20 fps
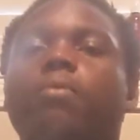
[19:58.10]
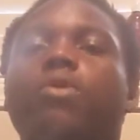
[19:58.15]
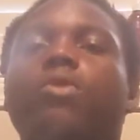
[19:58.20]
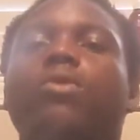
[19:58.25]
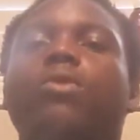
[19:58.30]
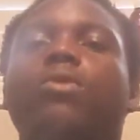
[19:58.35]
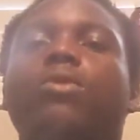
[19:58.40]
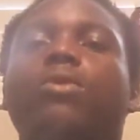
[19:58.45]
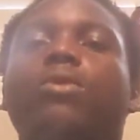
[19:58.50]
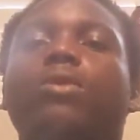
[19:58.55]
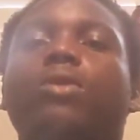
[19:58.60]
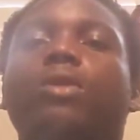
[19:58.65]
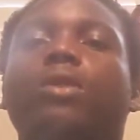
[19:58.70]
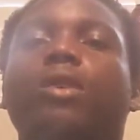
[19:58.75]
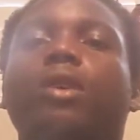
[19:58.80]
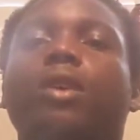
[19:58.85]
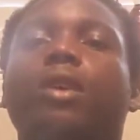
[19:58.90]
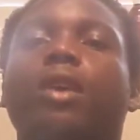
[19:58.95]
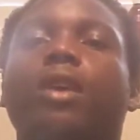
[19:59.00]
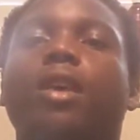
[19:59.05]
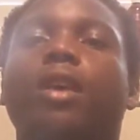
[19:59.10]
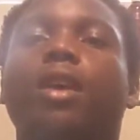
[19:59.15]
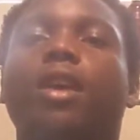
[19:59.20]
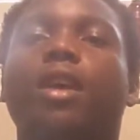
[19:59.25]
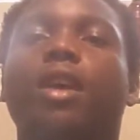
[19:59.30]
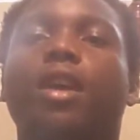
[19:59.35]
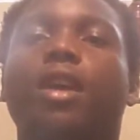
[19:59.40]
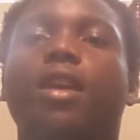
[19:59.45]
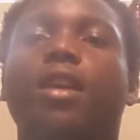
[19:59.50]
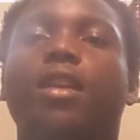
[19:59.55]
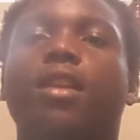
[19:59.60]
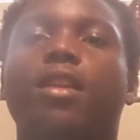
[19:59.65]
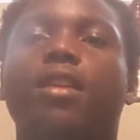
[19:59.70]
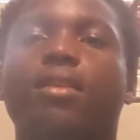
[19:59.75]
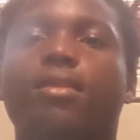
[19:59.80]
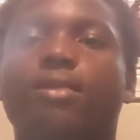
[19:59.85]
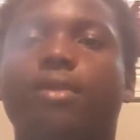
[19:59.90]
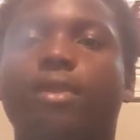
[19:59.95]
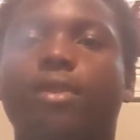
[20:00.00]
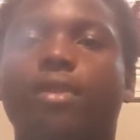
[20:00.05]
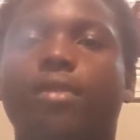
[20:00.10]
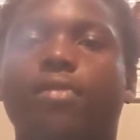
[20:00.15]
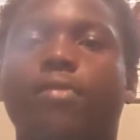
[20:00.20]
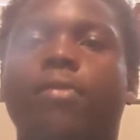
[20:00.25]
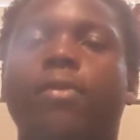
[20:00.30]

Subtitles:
missiles and from the